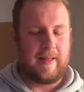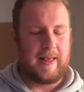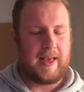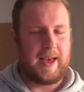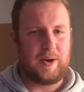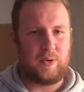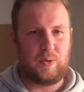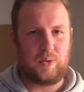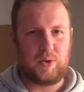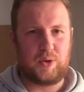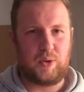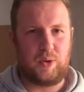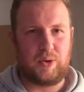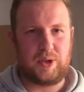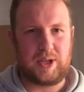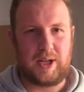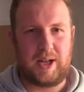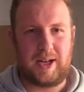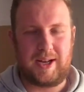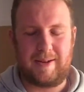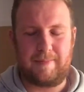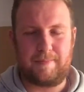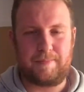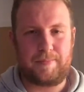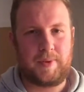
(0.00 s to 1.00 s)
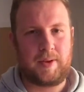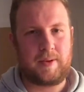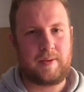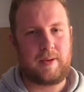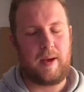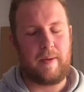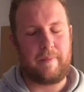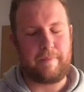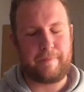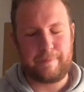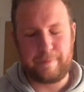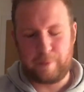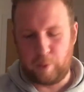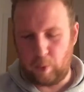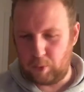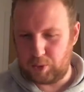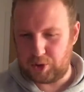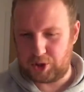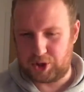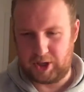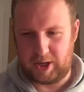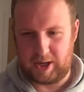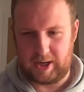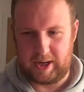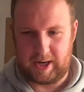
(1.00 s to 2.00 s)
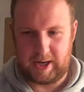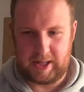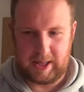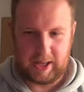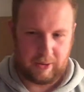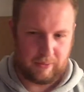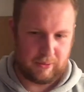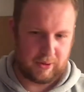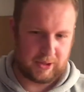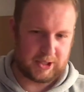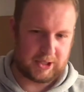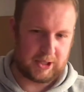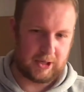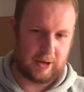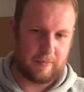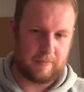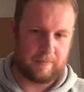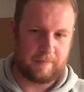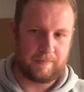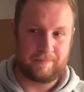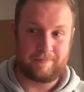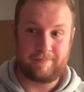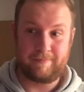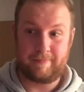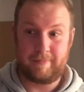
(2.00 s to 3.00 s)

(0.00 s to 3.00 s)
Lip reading: and all sorts, and unfortunately there are some